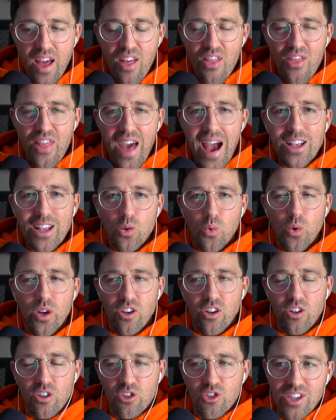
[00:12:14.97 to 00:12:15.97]
that's what
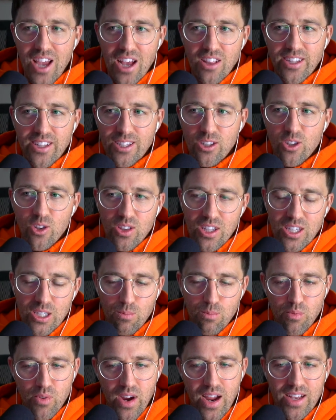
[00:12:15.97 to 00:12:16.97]
you're selling to these
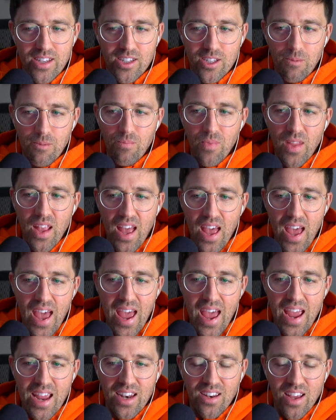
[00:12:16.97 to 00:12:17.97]
brands
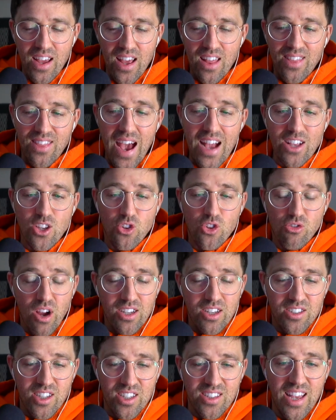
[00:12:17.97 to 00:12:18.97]
and that
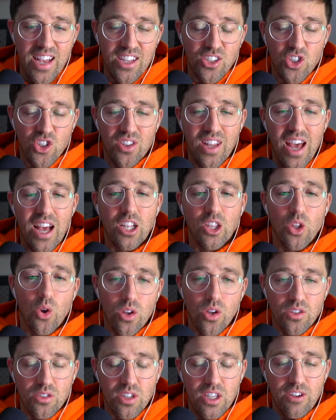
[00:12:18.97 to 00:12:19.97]
trust attention that
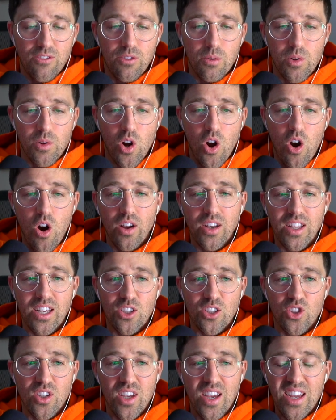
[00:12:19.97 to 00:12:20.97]
loyalty from your
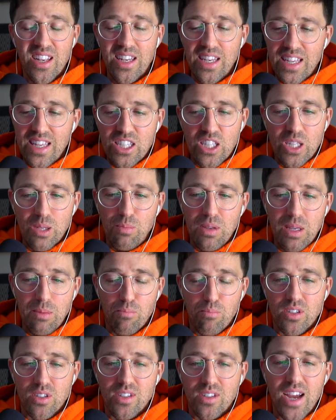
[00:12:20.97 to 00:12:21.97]
audience needs to be
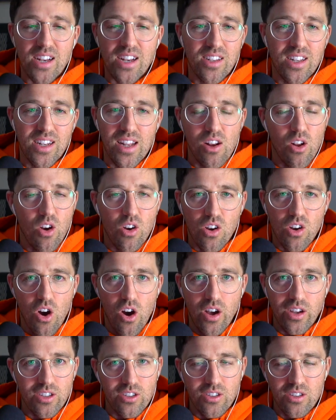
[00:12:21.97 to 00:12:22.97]
protected at all
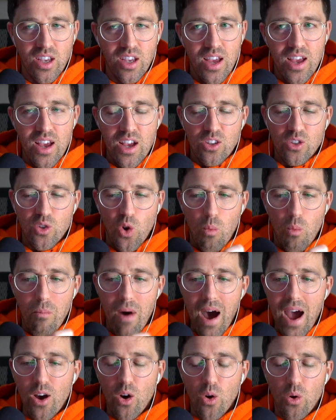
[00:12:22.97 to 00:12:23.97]
costs so
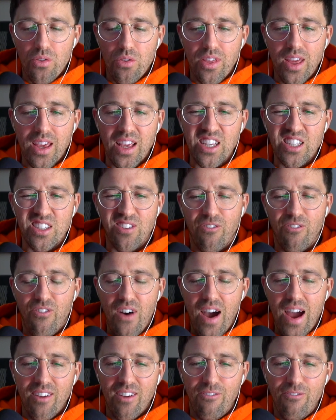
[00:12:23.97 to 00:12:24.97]
my whole thing is
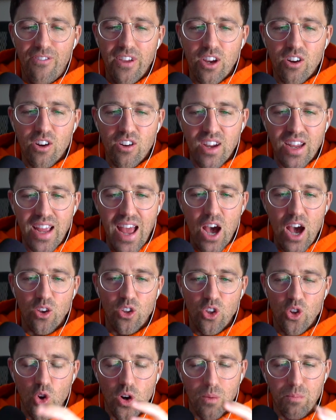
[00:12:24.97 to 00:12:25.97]
fi- figuring out
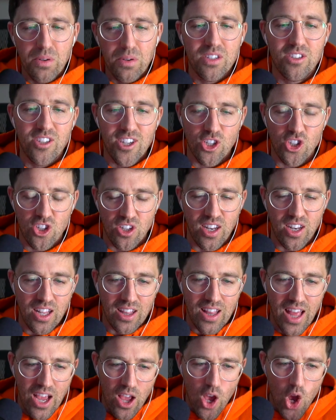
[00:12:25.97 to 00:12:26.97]
your positioning
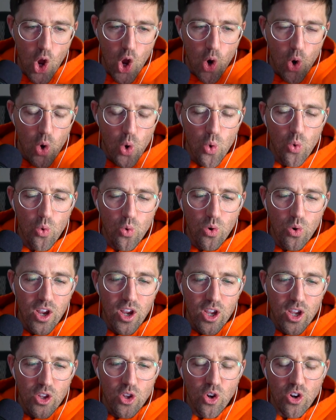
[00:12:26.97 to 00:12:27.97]
like who
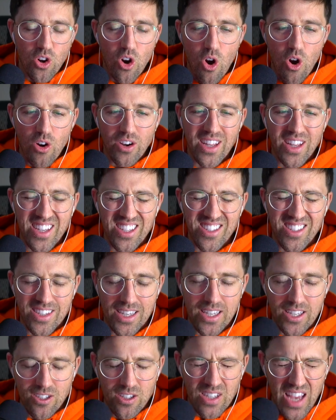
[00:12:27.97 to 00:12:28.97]
your audience
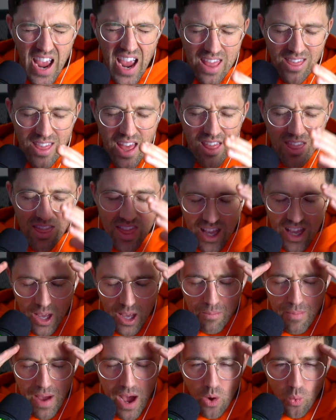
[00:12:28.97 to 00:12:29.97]
is and then think
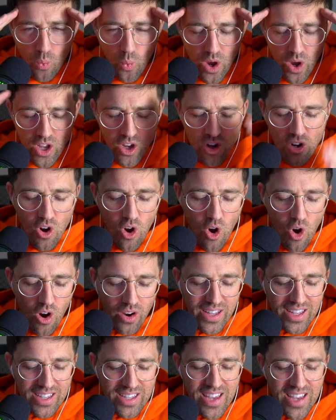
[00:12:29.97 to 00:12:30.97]
about what your
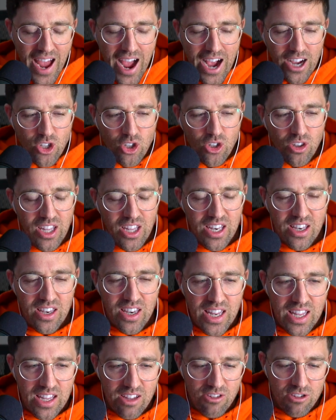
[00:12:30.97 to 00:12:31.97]
audience actually
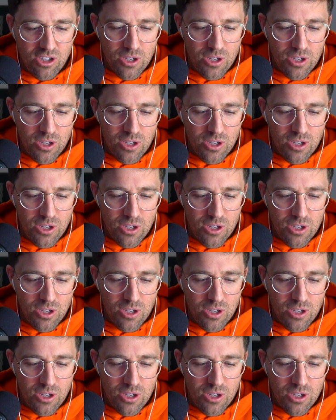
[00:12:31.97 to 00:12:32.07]
needs